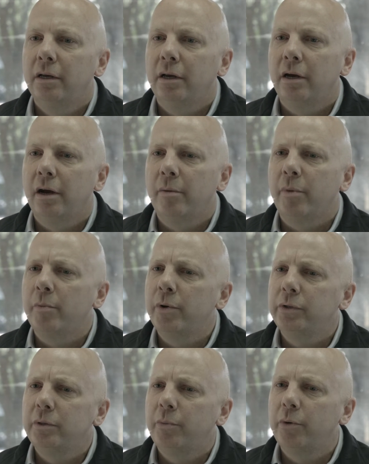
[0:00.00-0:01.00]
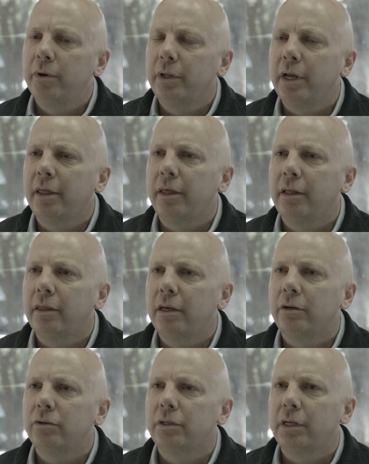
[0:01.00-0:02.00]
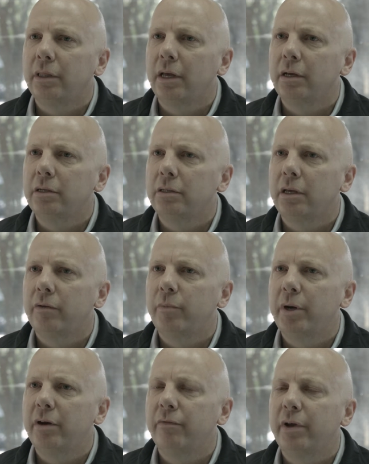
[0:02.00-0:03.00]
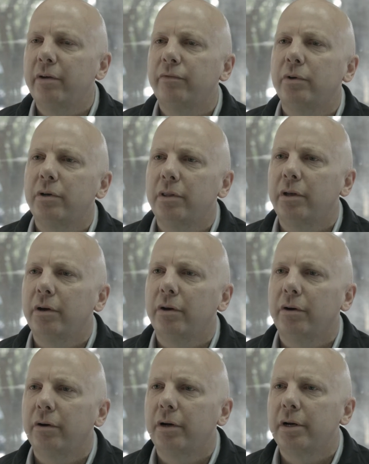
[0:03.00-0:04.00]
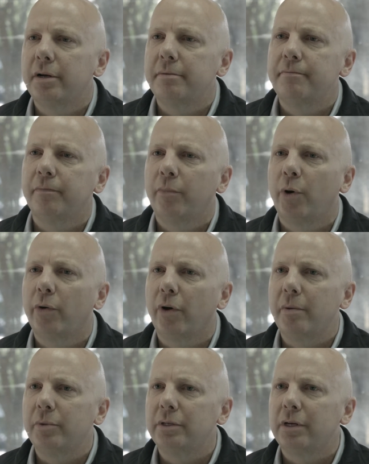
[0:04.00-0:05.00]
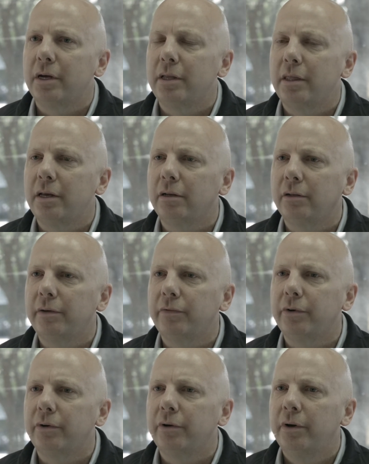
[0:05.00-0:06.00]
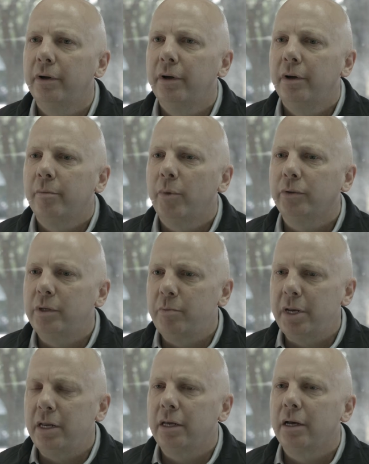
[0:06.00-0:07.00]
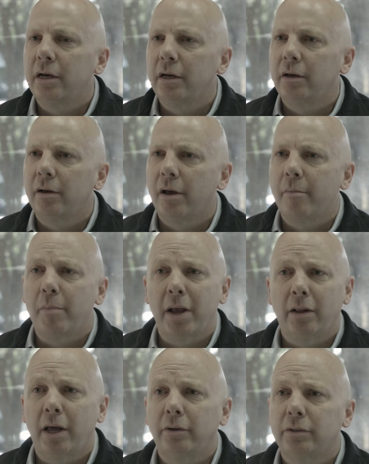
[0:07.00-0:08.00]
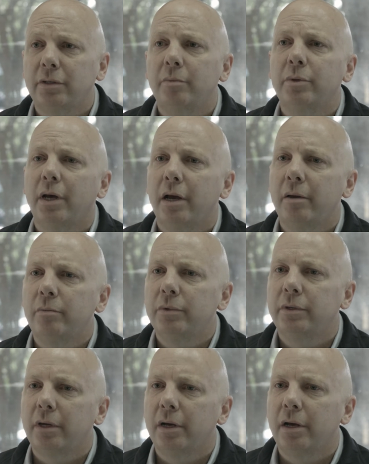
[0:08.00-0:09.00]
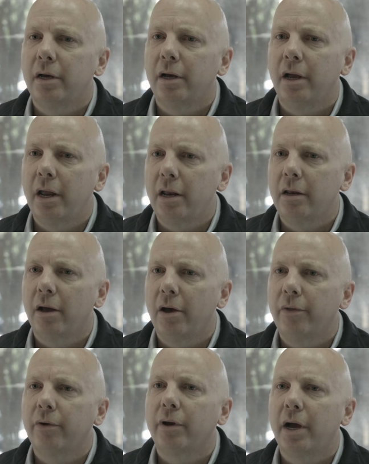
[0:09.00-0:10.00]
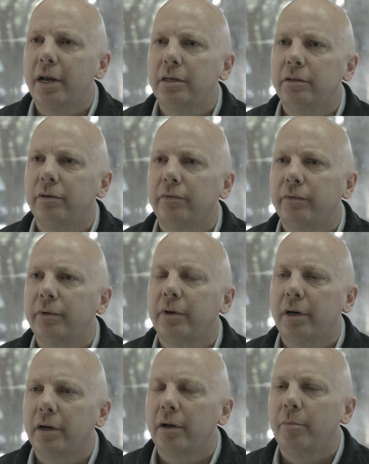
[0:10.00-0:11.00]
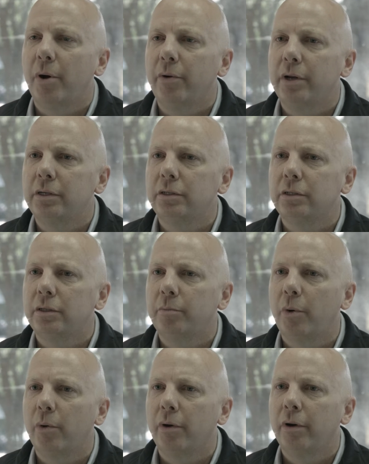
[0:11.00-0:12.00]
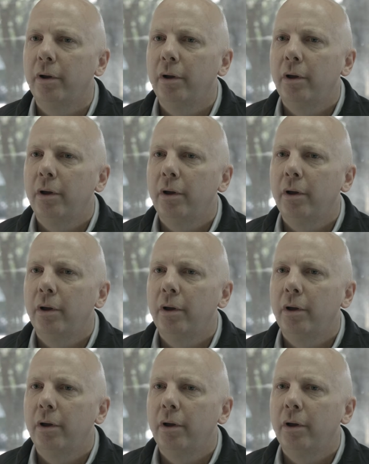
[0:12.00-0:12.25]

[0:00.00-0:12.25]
But most importantly, I think the interesting thing is they've been innovative on their program design. They deliver multimedia mailouts sometimes and other kinds of components to support